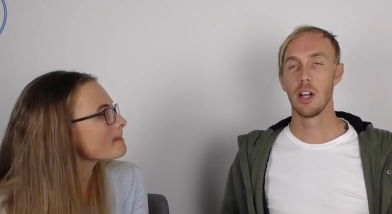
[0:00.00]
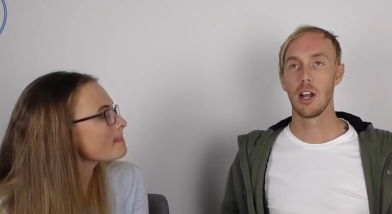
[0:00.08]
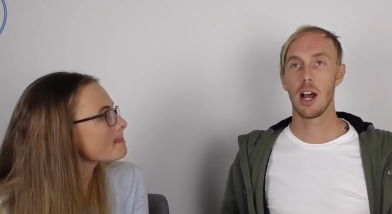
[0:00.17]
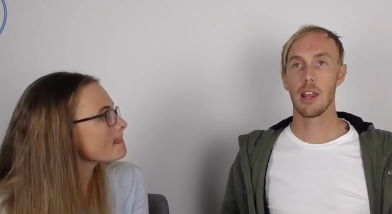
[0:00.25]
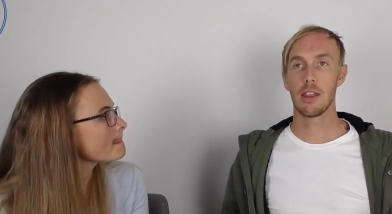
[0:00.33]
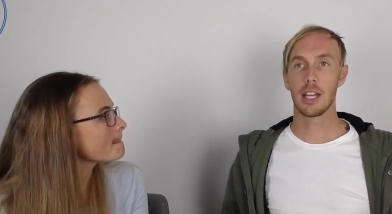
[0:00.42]

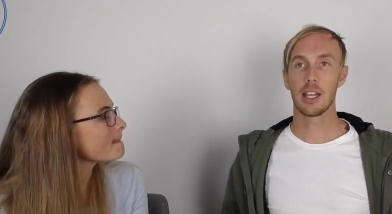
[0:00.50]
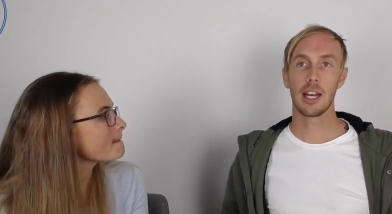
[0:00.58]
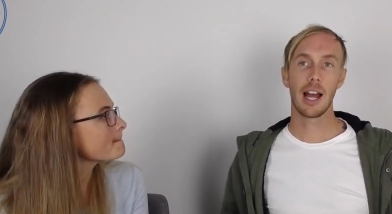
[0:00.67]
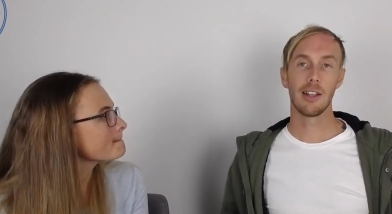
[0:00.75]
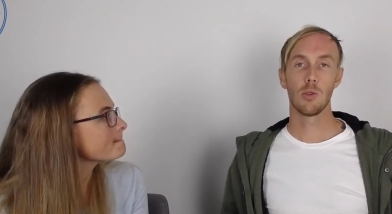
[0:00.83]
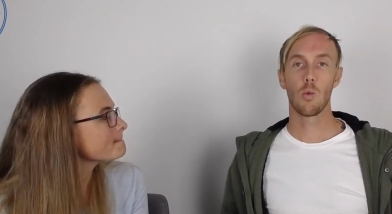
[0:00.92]
Speaker 1: I think it
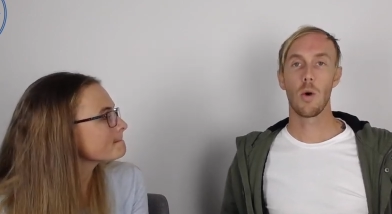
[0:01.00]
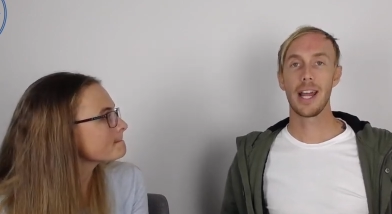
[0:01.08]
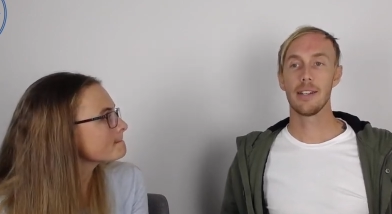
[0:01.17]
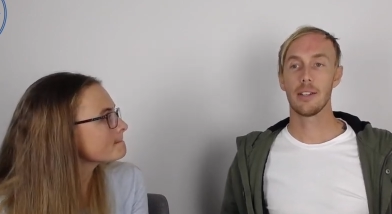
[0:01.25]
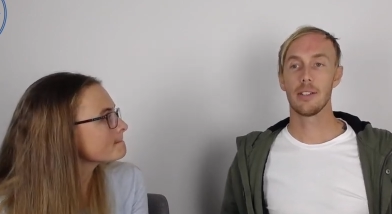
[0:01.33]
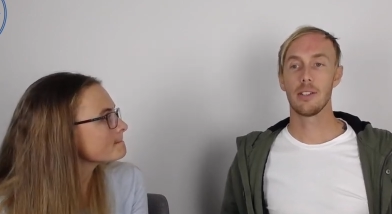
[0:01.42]
adds
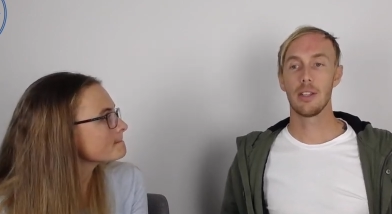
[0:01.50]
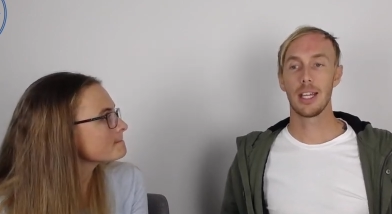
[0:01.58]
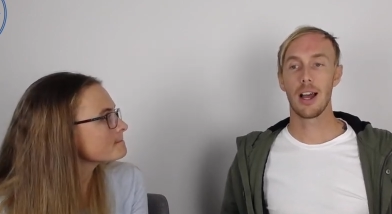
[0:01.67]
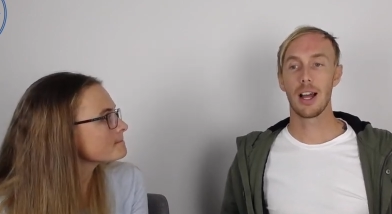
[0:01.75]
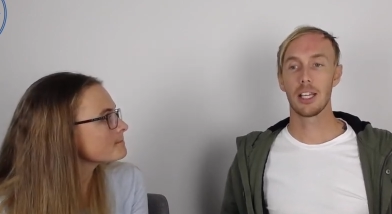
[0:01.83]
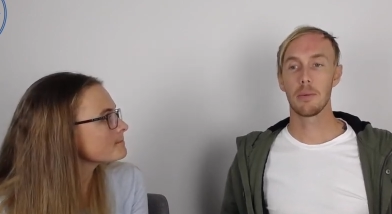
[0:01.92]
weight to the
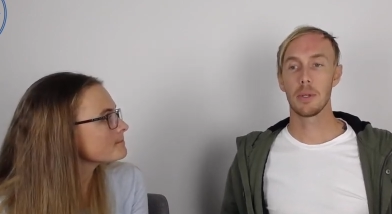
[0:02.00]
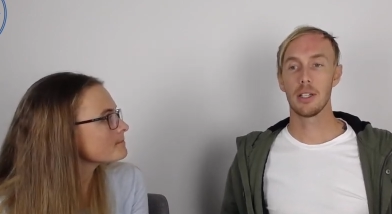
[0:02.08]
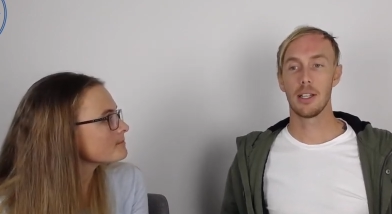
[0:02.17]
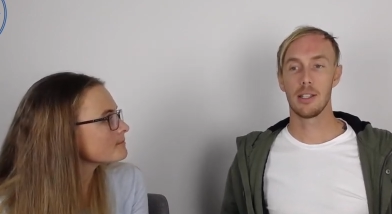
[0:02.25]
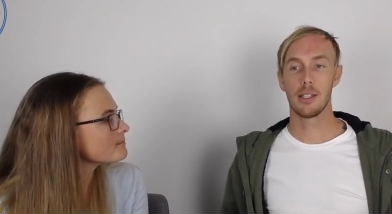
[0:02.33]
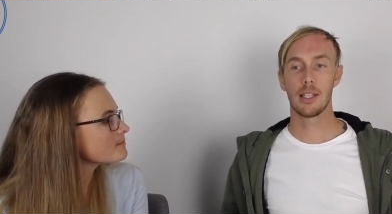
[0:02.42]

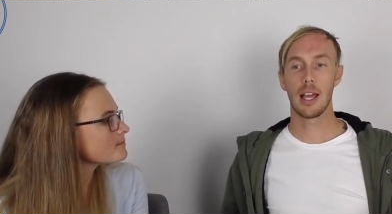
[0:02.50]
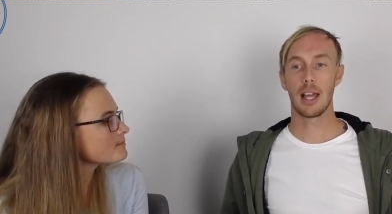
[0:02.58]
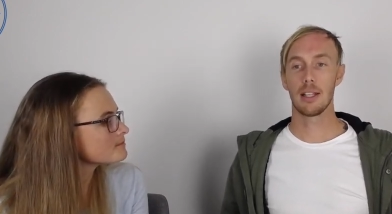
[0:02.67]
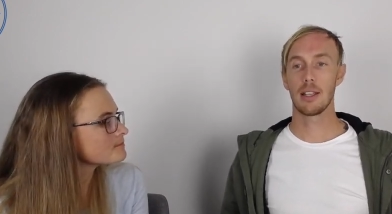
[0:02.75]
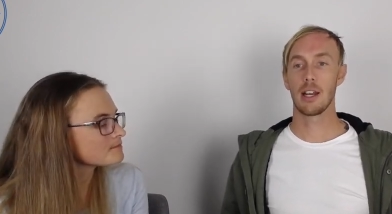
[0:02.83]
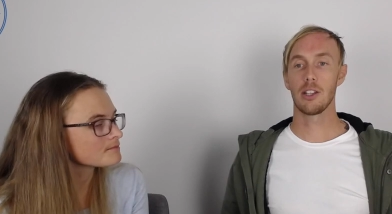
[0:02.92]
argument and
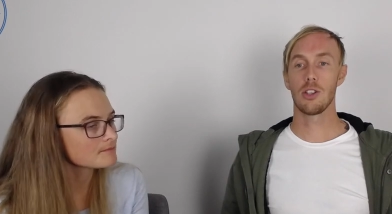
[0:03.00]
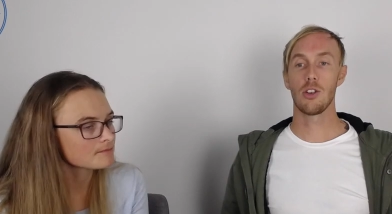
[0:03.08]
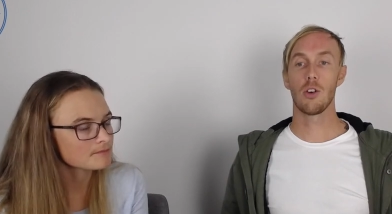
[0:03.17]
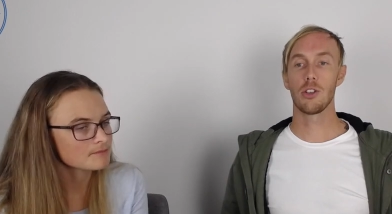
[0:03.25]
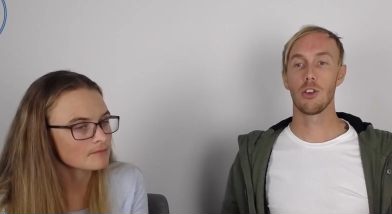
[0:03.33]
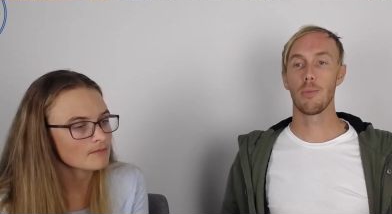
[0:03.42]
saying that it's
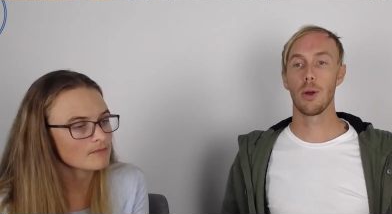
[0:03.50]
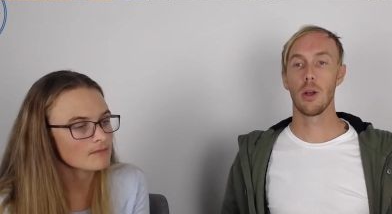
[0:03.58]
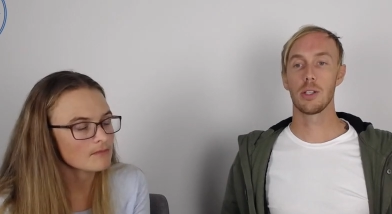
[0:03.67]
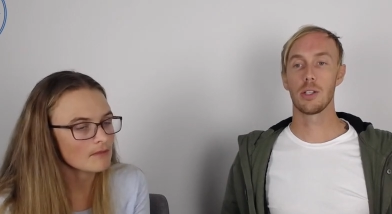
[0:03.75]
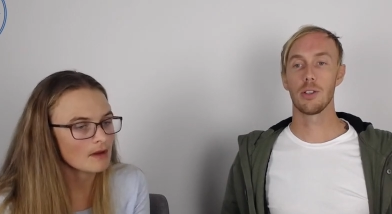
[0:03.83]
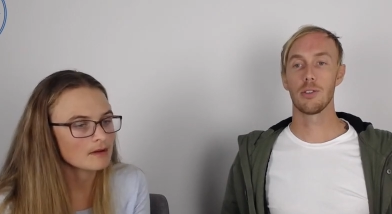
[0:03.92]
not your
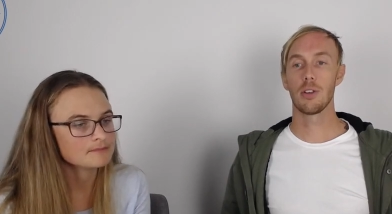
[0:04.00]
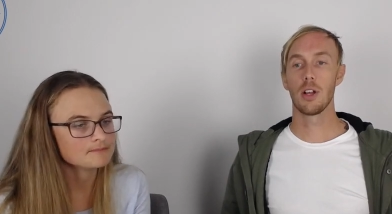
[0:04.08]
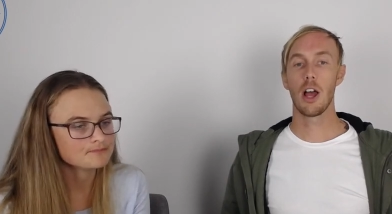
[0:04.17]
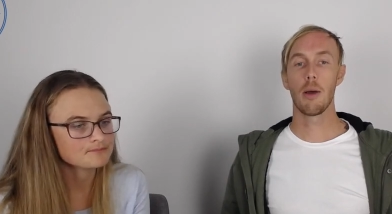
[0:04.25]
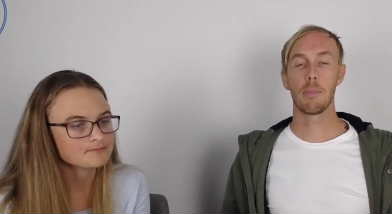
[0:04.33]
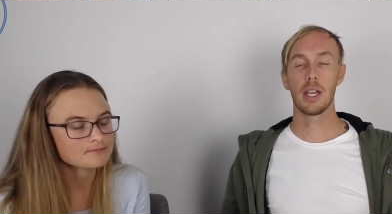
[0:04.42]
personal
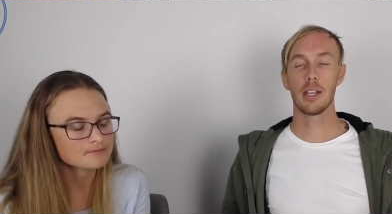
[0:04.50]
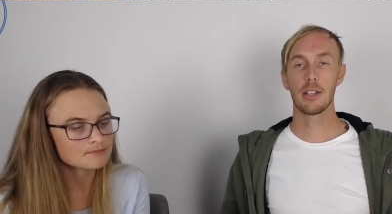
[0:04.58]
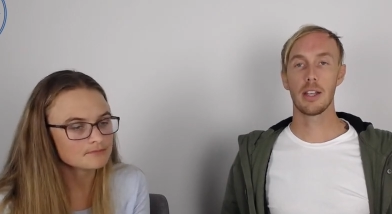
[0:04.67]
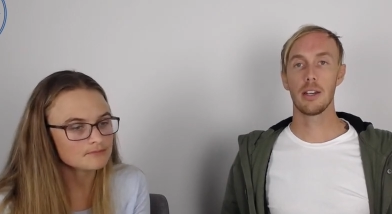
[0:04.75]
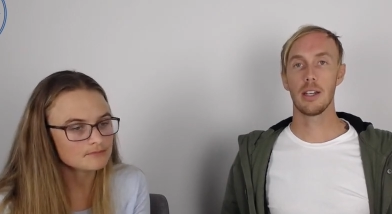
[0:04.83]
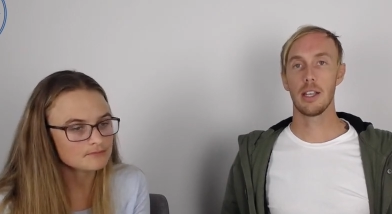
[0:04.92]

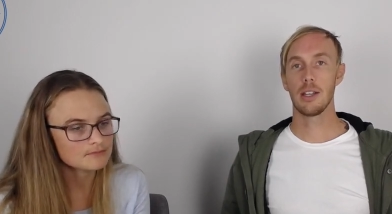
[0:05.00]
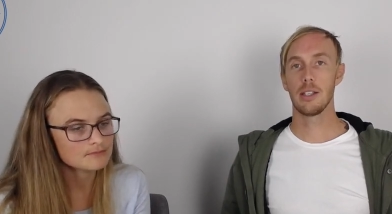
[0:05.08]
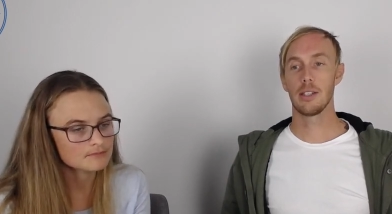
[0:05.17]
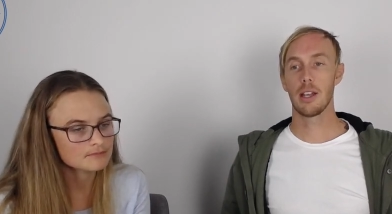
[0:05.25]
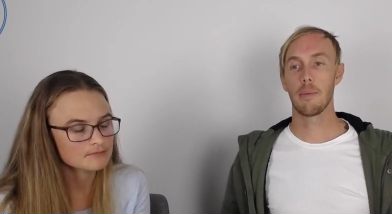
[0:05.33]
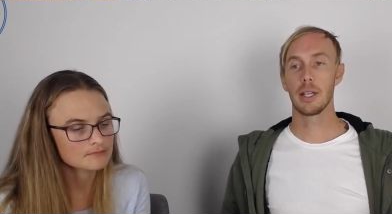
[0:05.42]
opinion, it
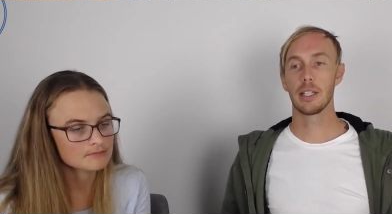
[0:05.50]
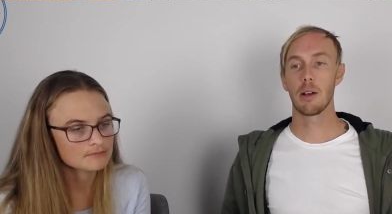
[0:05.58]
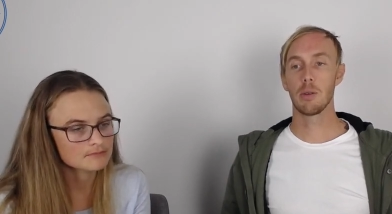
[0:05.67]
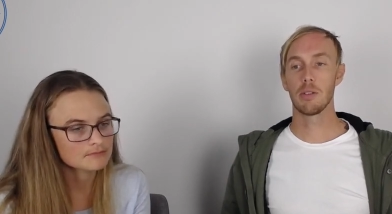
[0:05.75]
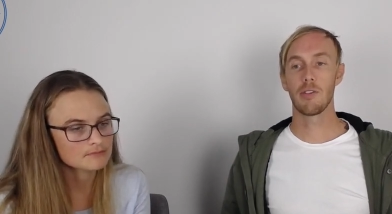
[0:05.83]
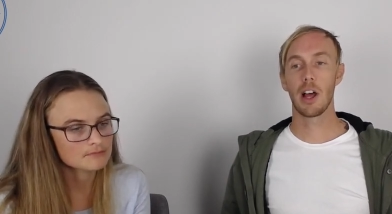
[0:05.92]
is something that
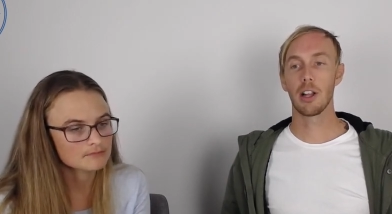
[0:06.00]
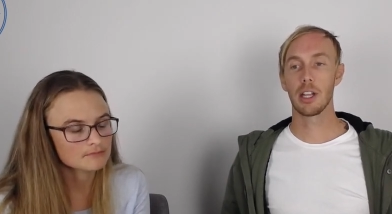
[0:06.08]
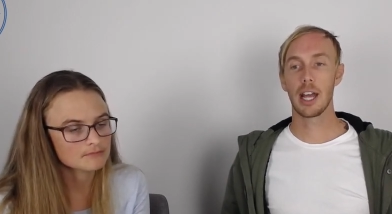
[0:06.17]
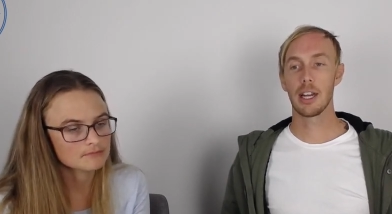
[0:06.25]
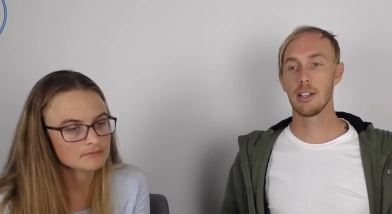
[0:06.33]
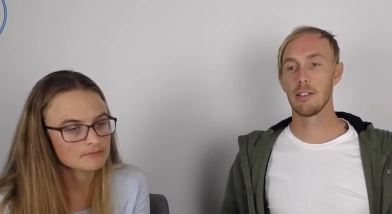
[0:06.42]
was
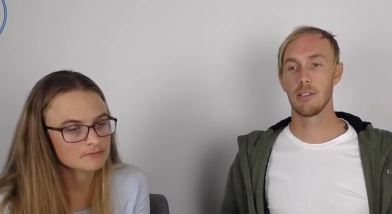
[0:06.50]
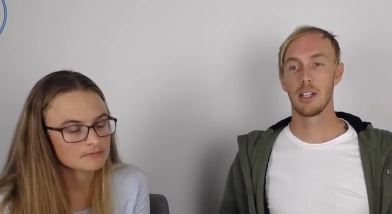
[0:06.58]
validated,